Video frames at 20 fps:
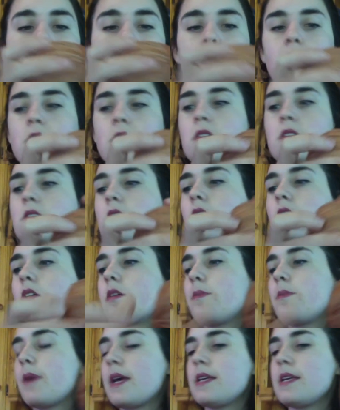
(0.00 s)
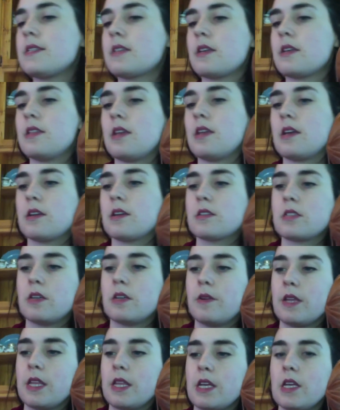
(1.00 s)
sock base, I think,
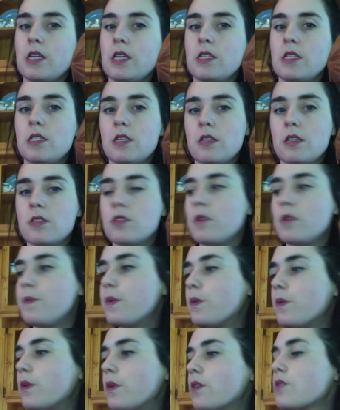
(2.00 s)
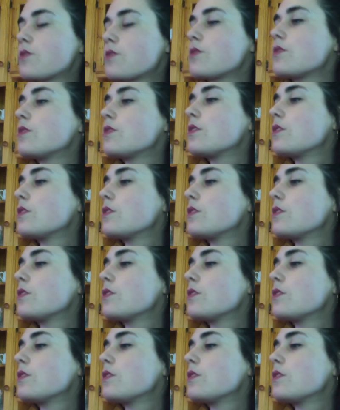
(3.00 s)
so I think it's a superwash